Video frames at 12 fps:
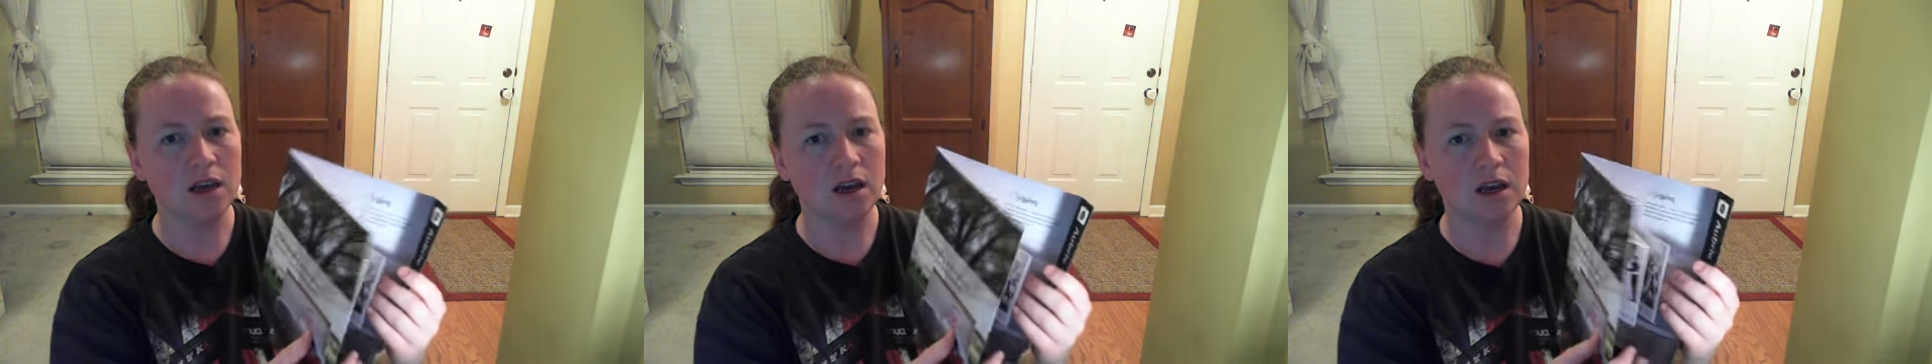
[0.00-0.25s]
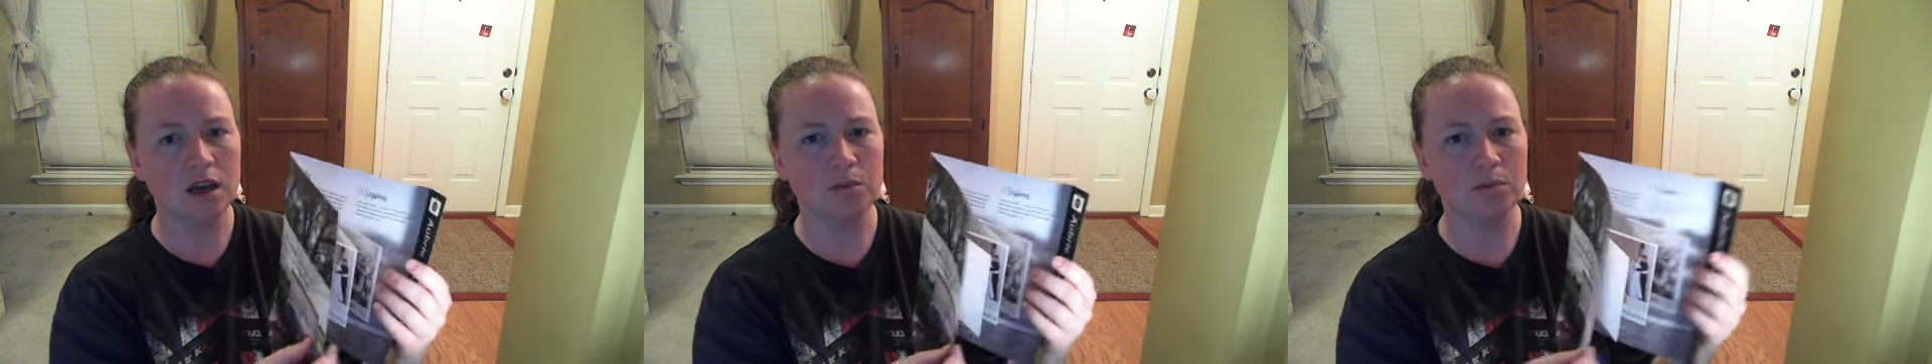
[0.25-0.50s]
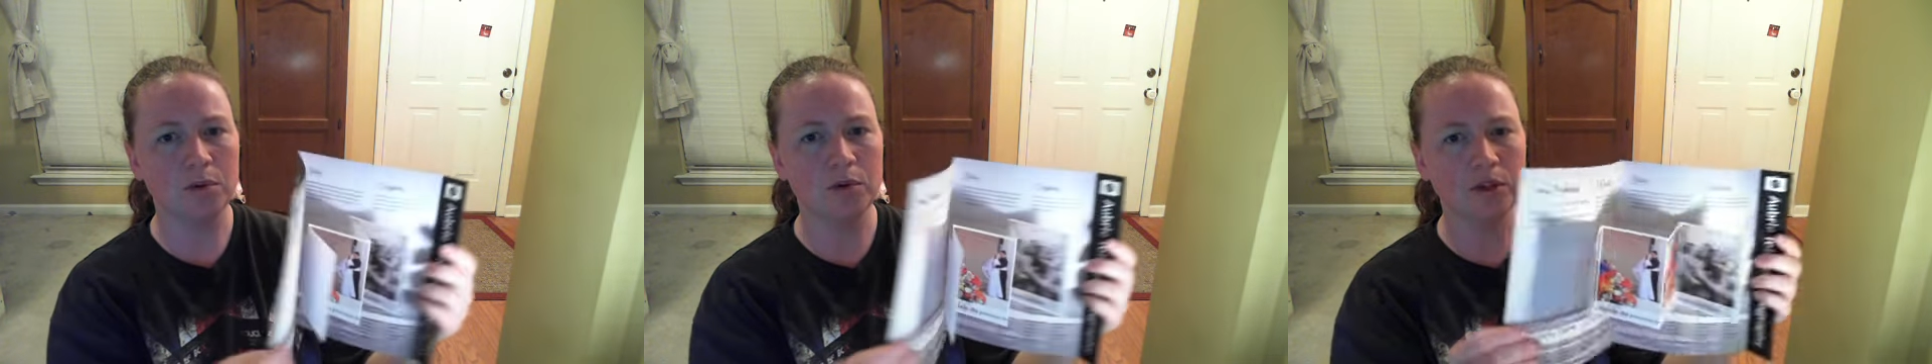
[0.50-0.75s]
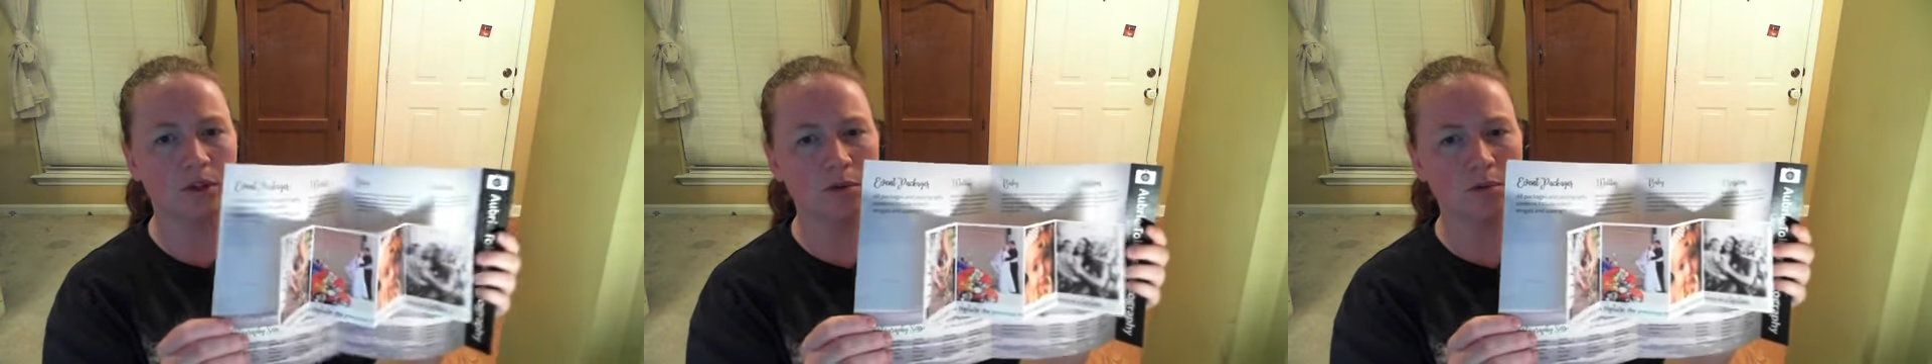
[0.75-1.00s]

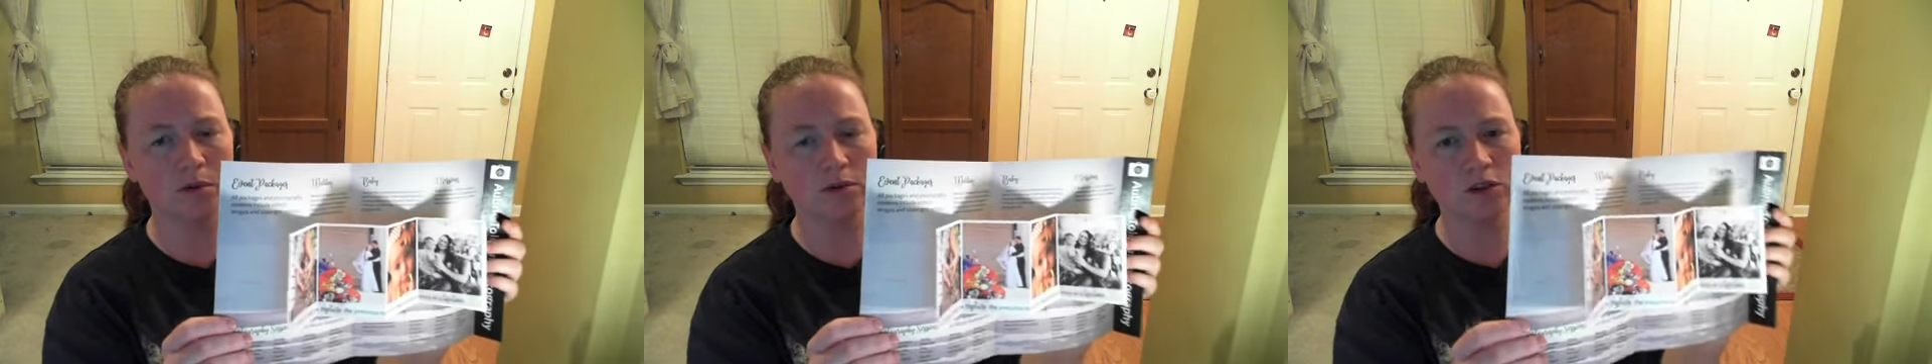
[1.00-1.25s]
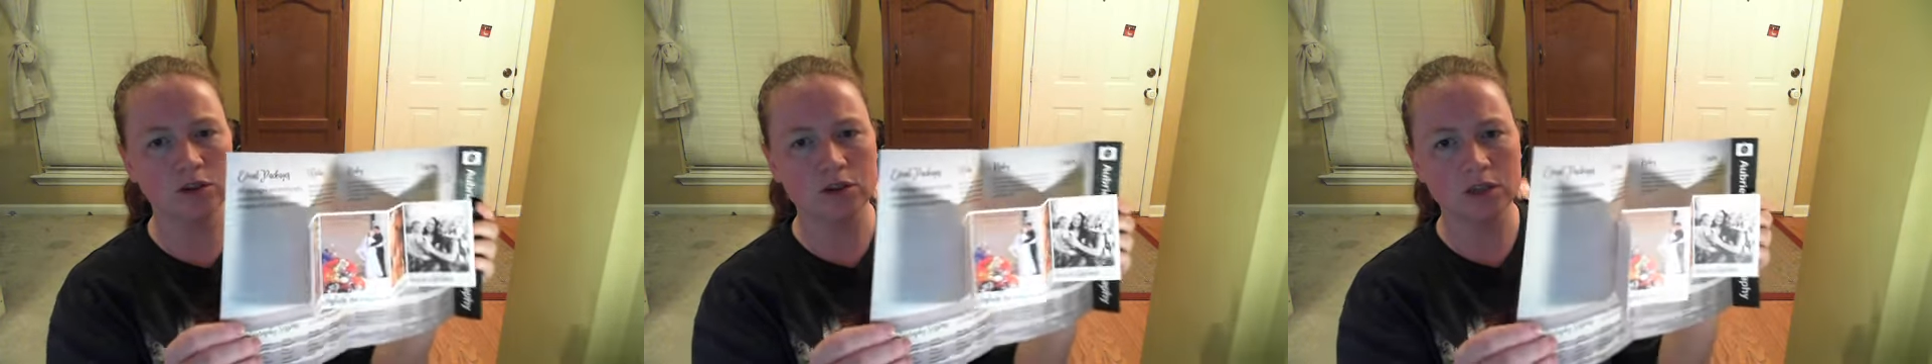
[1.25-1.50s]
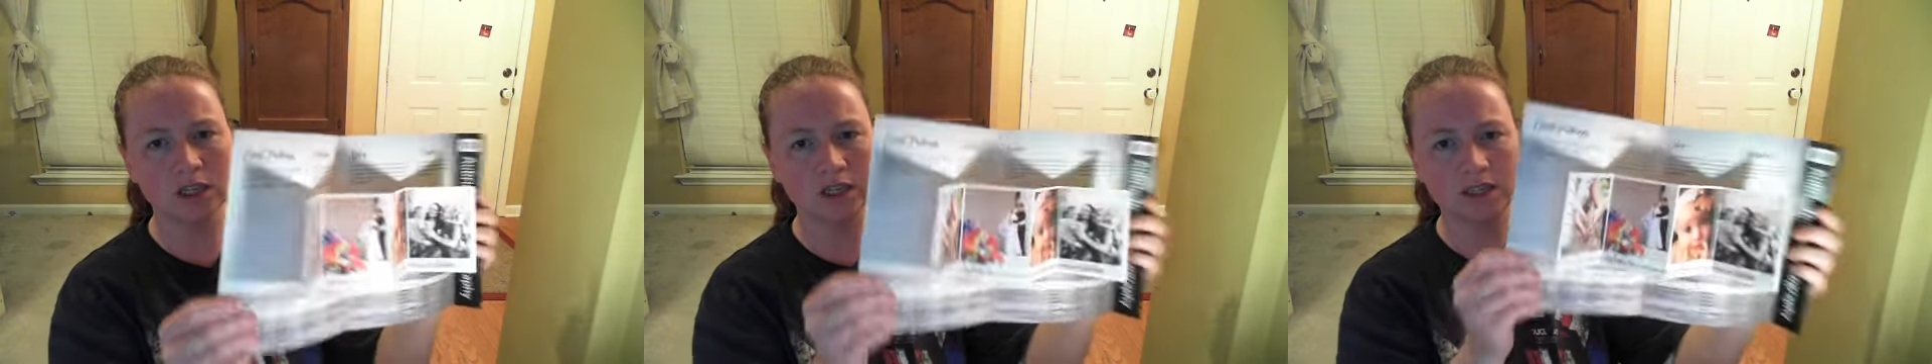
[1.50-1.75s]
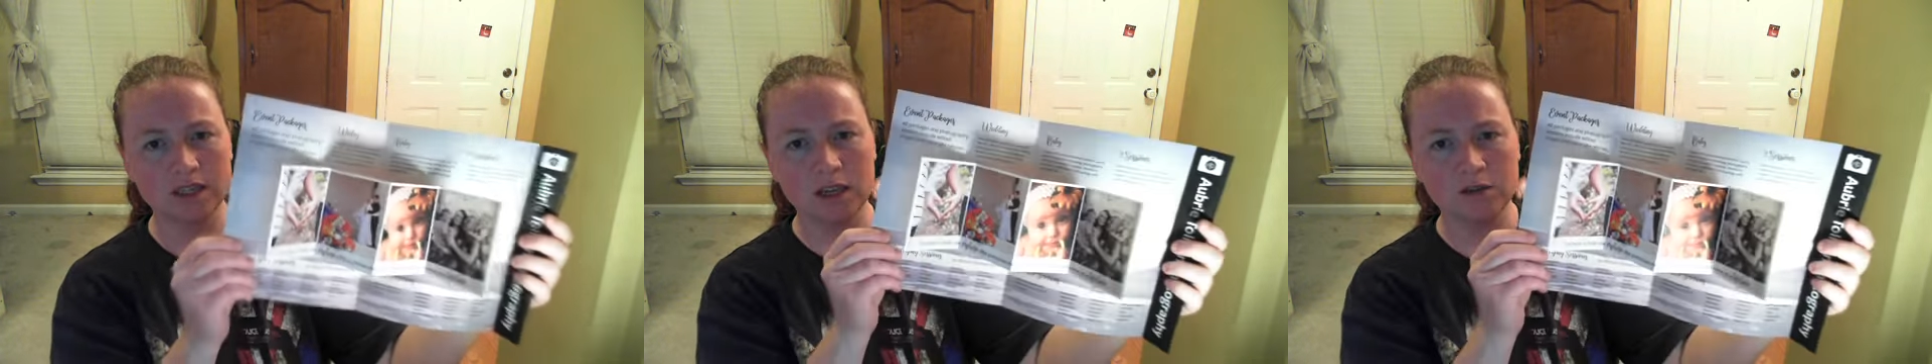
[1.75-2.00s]
both in the brochure
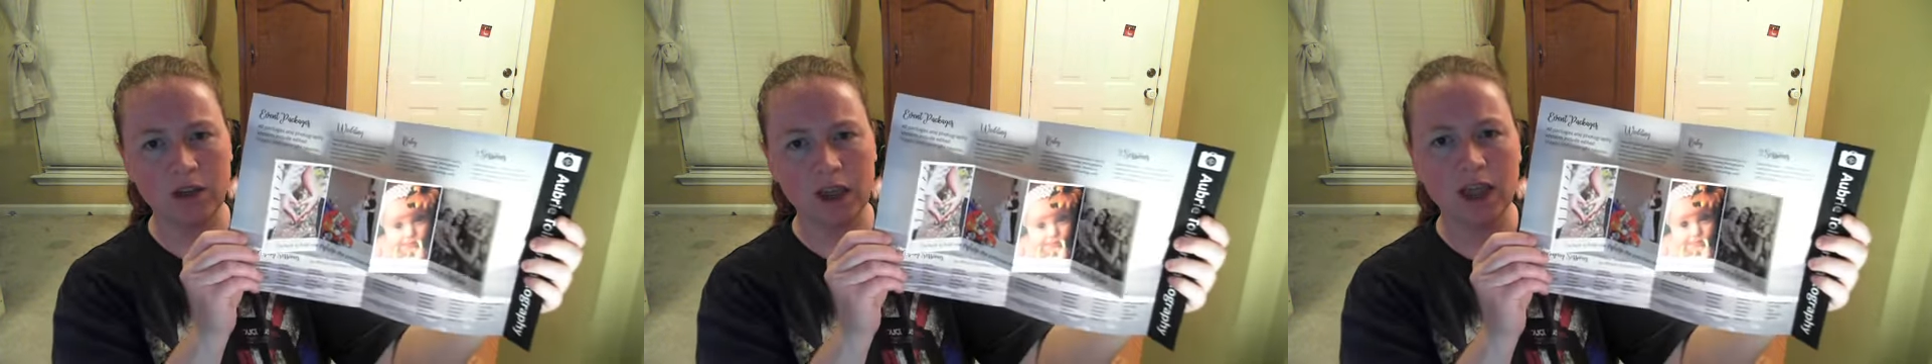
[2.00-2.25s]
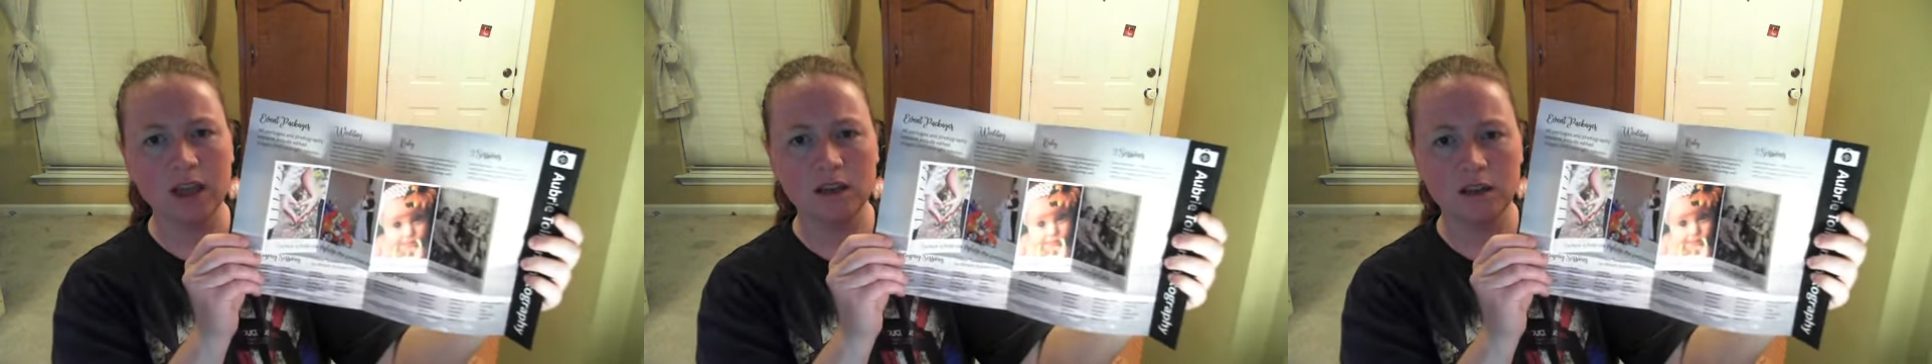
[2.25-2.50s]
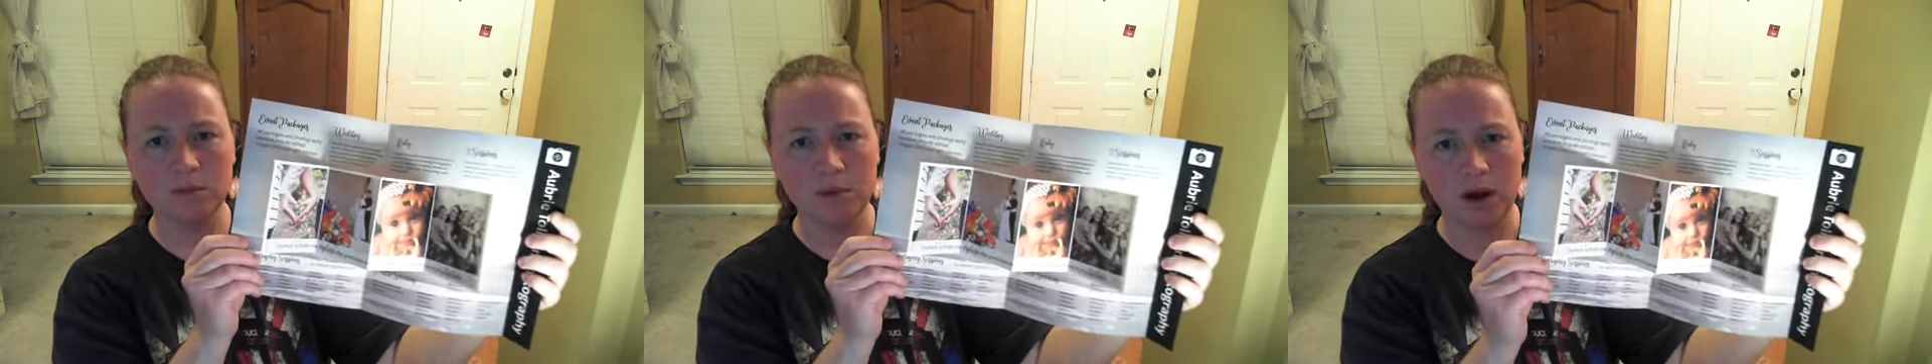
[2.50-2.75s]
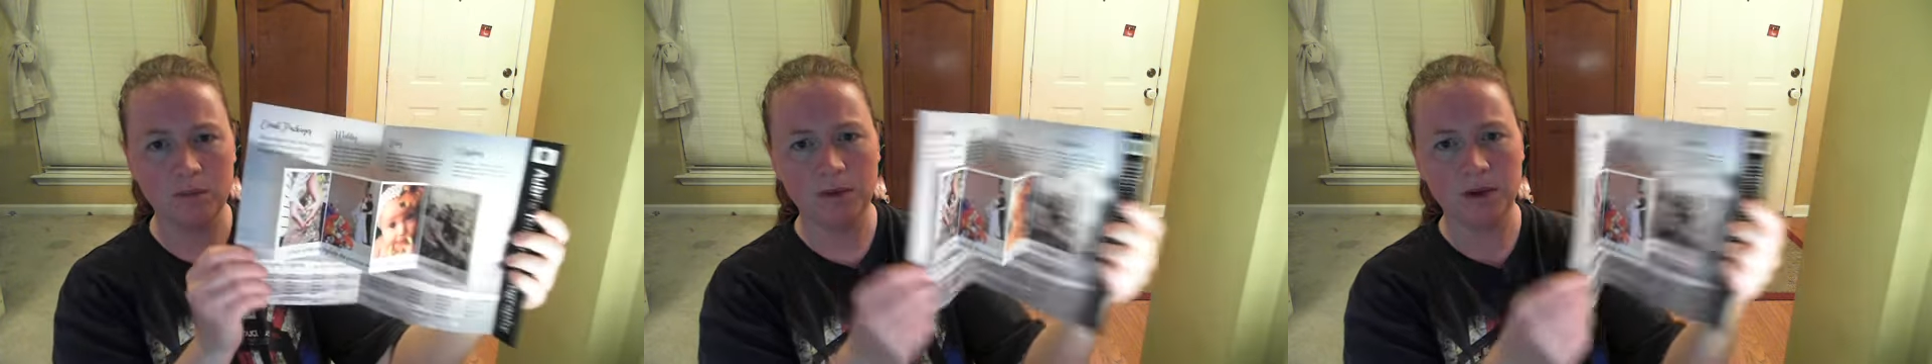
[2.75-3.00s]
itself and in the
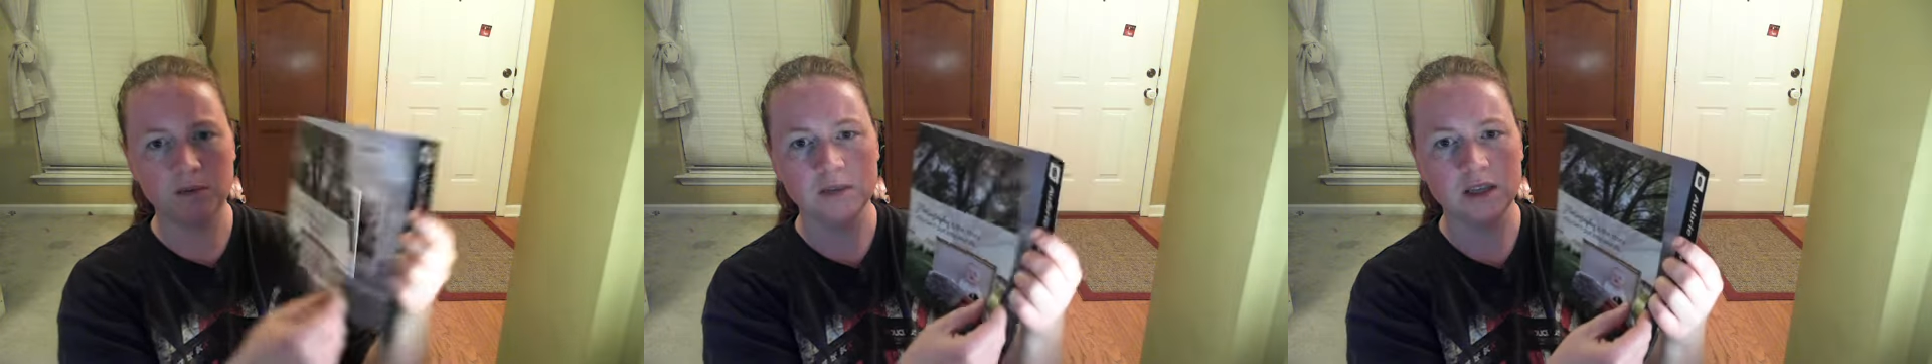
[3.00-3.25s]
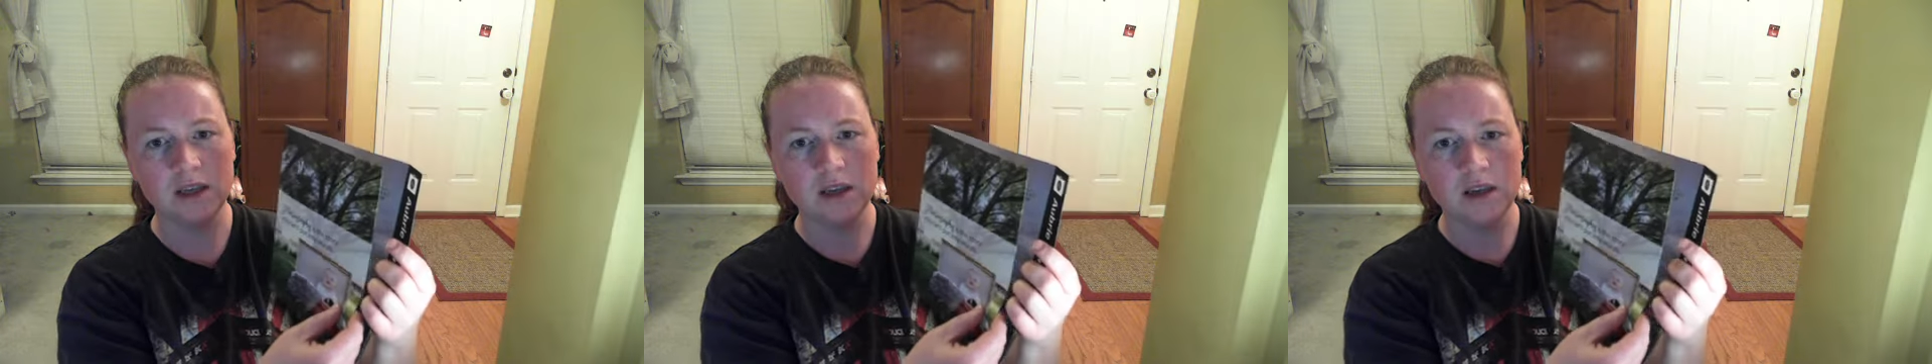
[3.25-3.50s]
pop-ups,